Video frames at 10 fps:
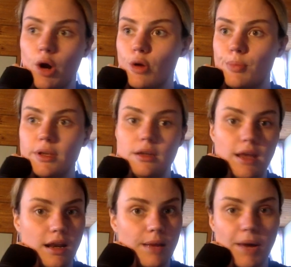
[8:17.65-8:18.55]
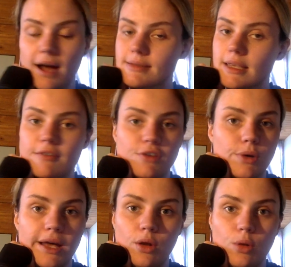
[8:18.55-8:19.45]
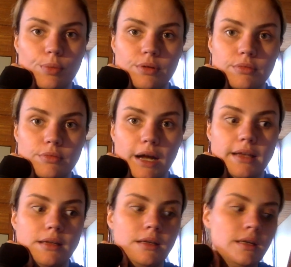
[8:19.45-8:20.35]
open and I'm asking for your help, right?